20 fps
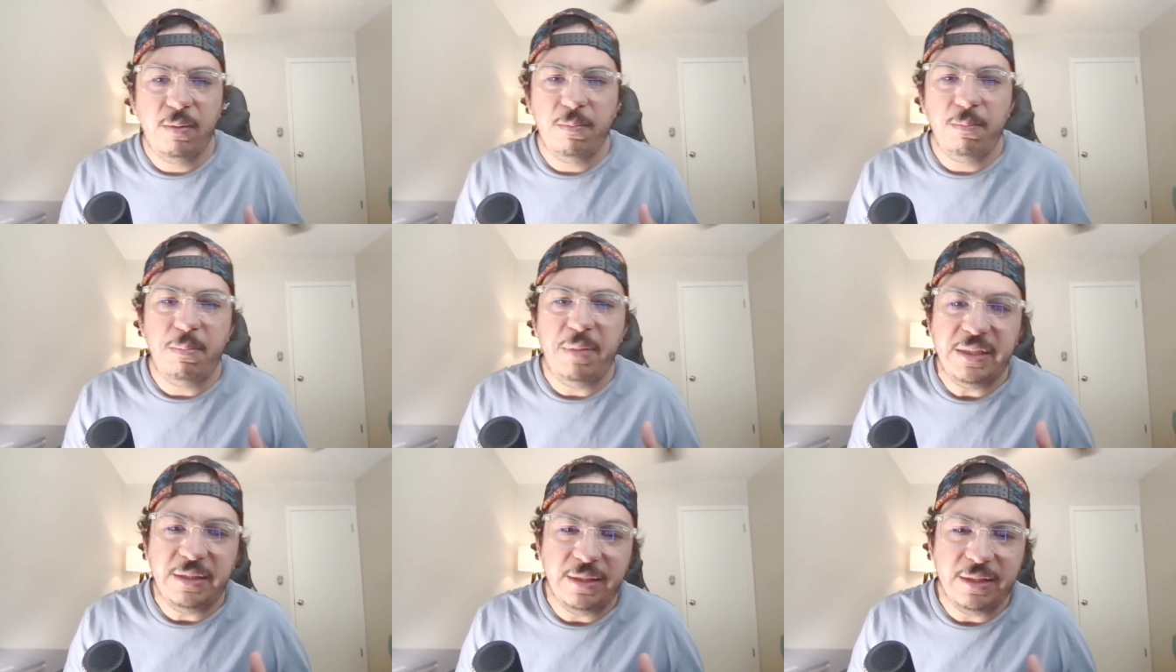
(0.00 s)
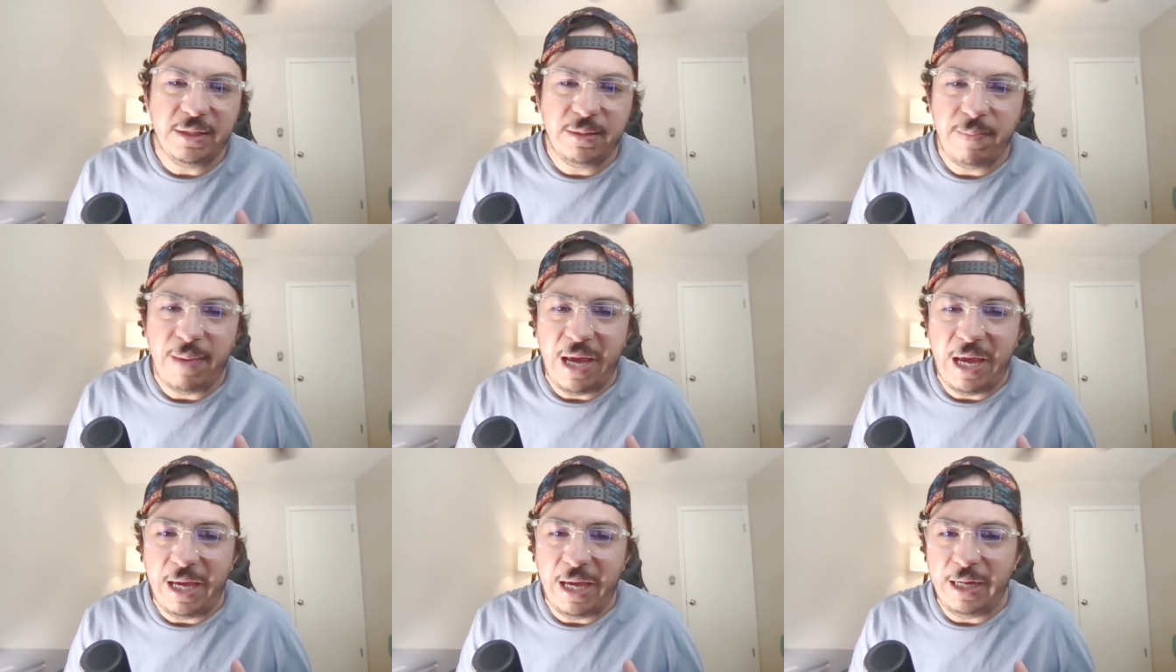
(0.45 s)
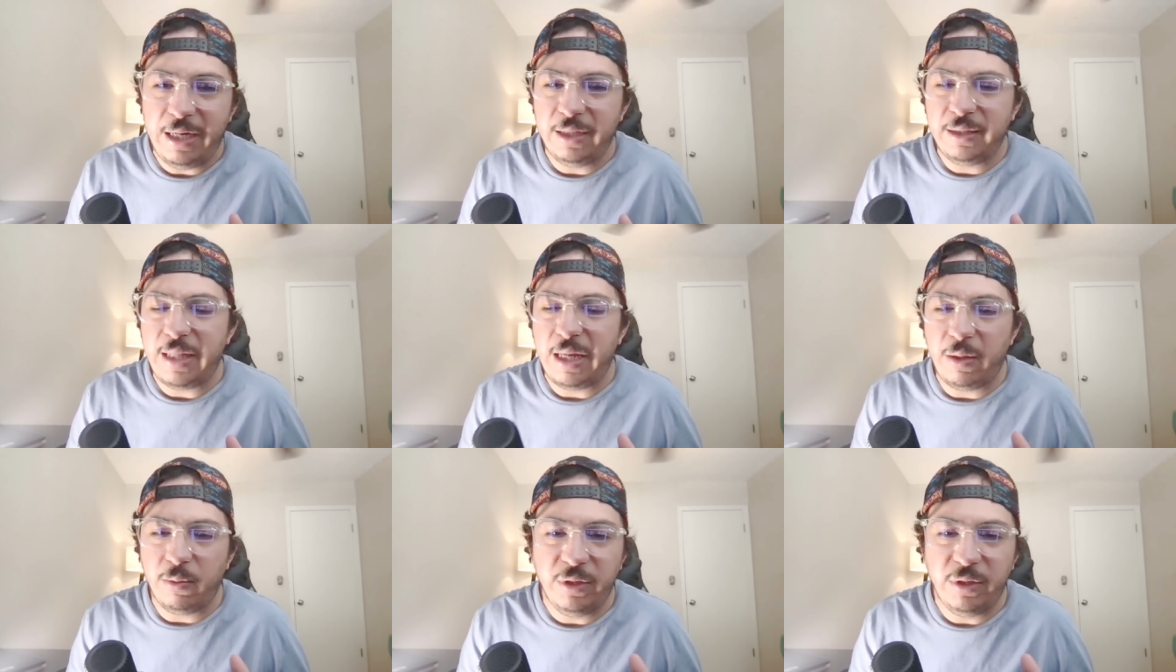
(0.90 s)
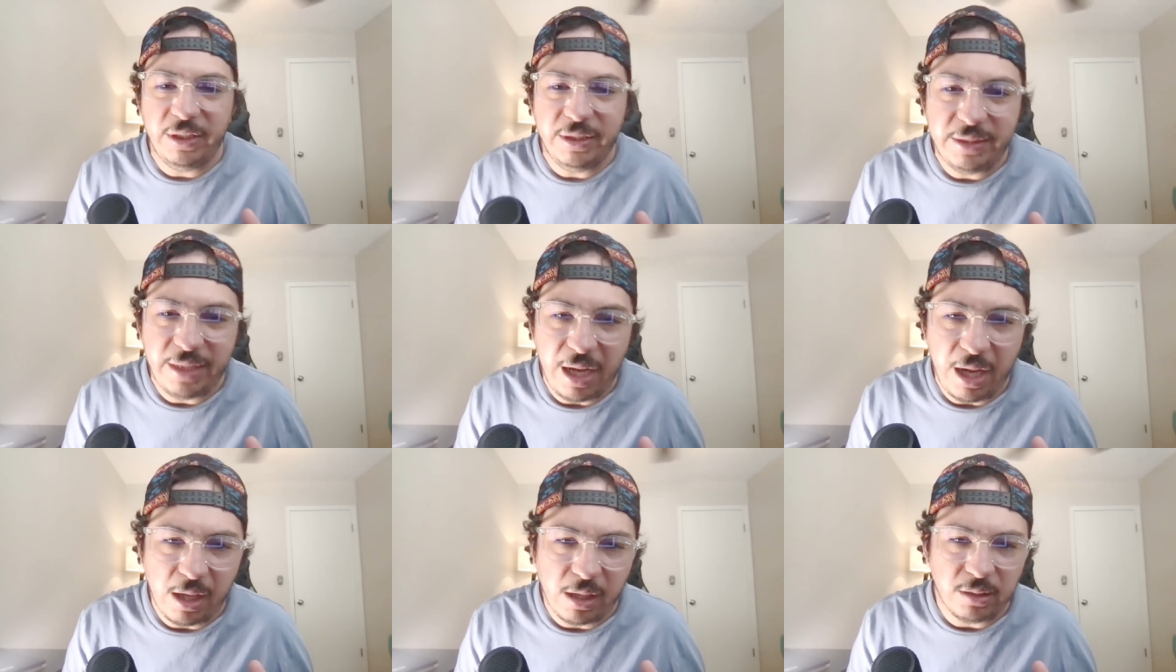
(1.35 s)
businessman that only
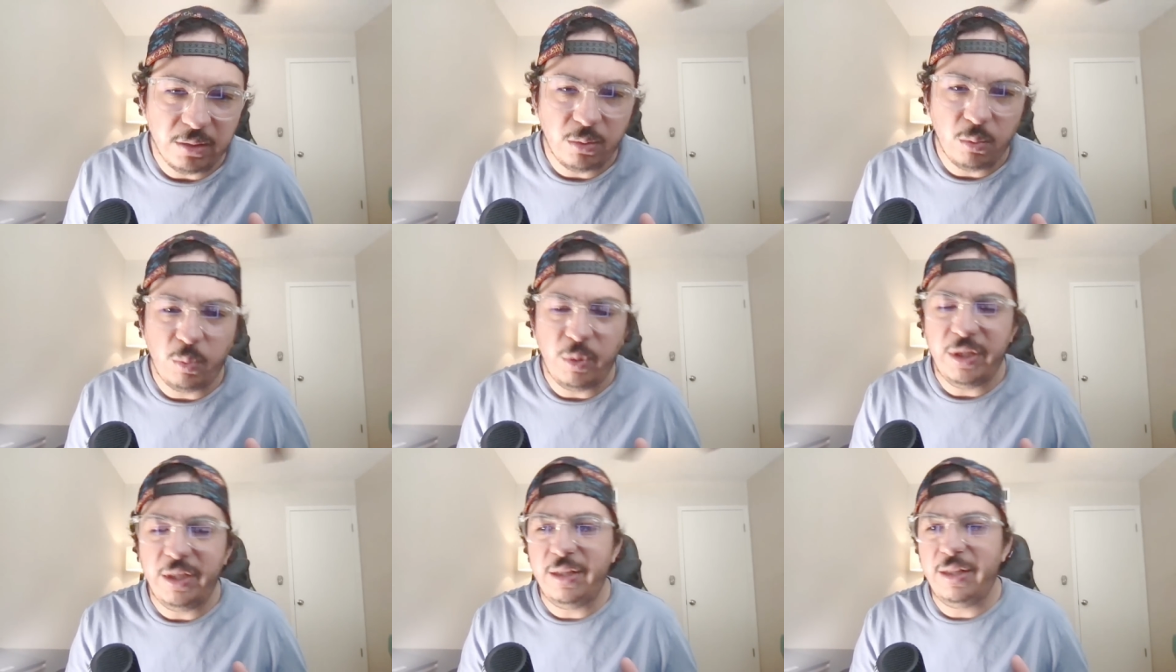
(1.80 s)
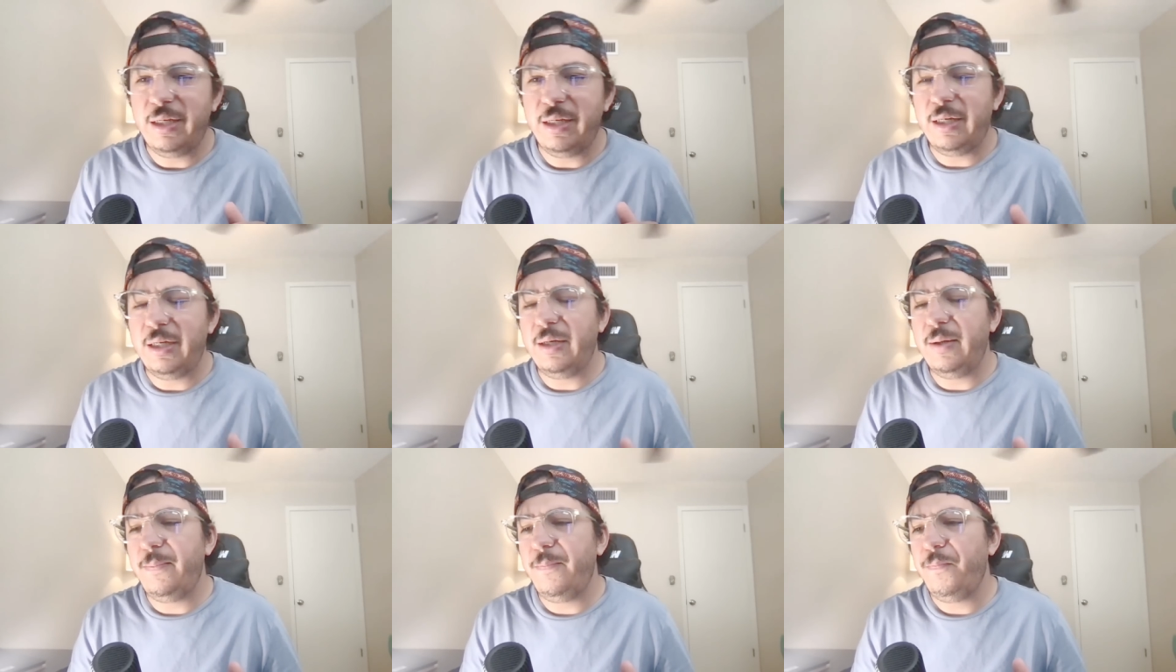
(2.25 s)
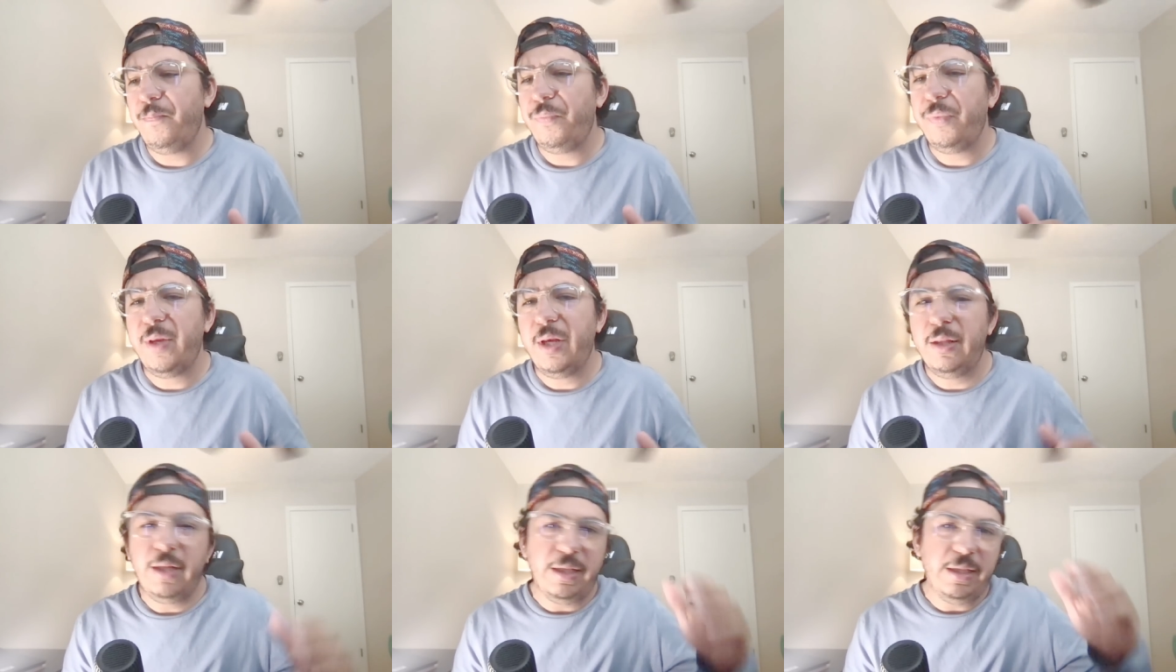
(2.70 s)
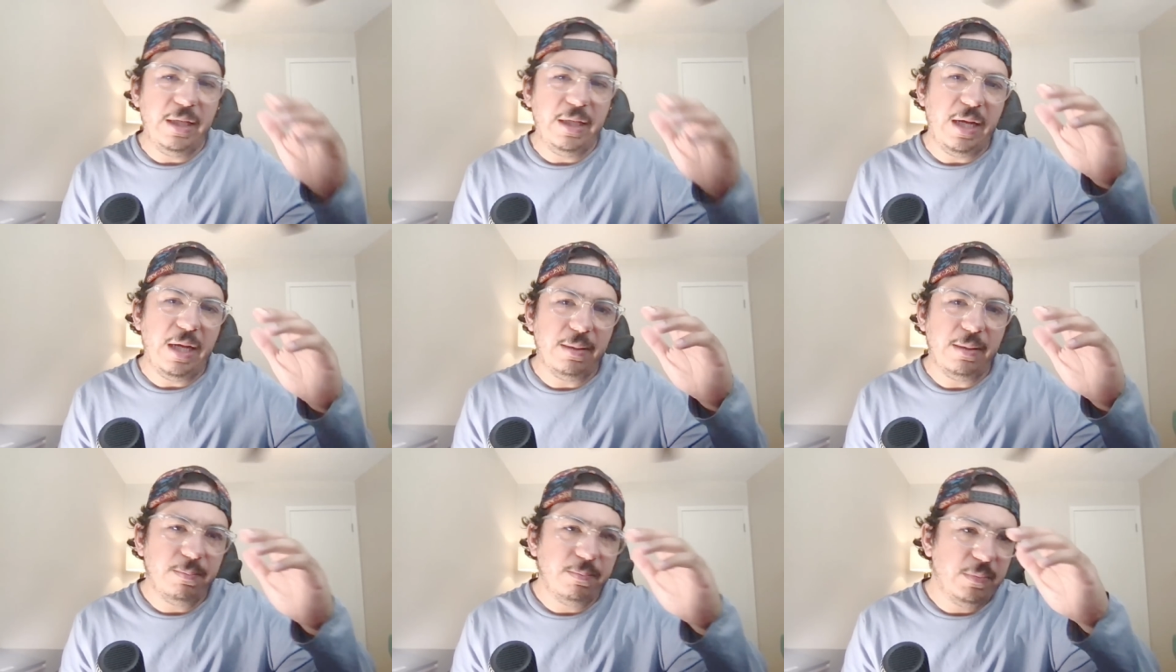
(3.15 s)
dealt with uh, the
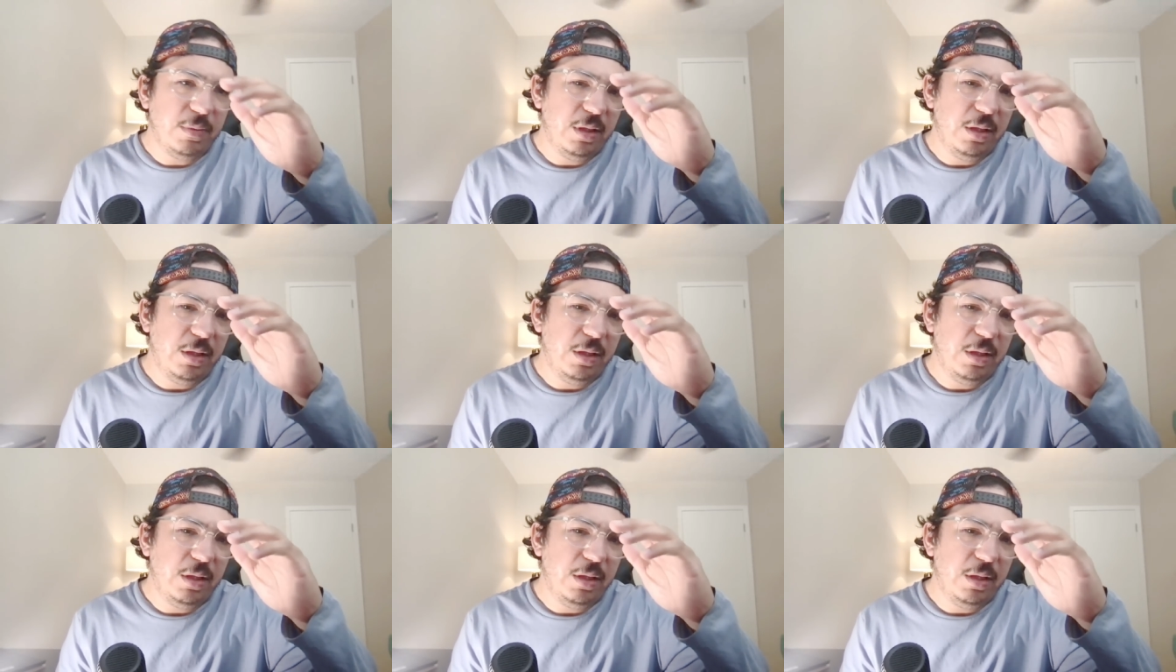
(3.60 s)
um,